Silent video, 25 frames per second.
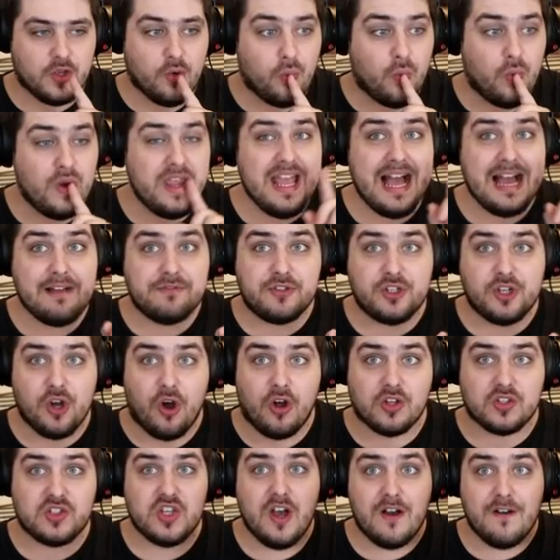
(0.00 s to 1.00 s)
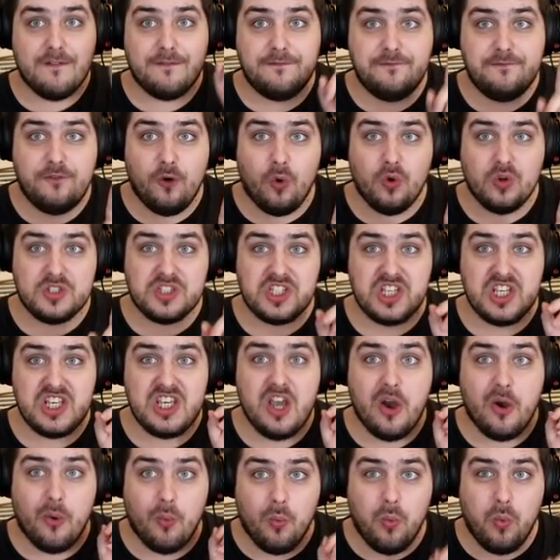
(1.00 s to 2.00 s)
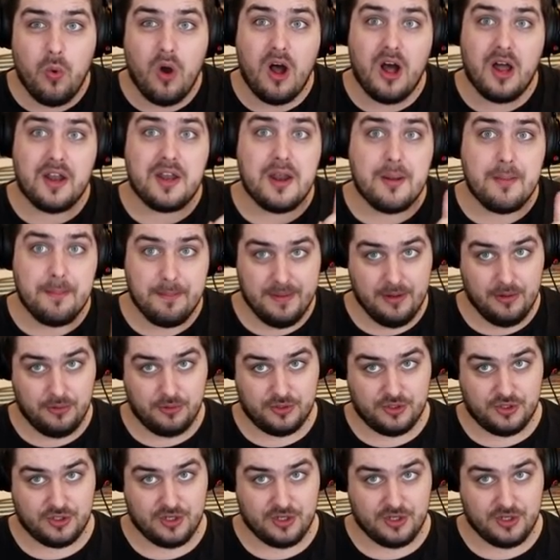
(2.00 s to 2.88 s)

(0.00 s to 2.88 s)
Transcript: We have got forty-one milk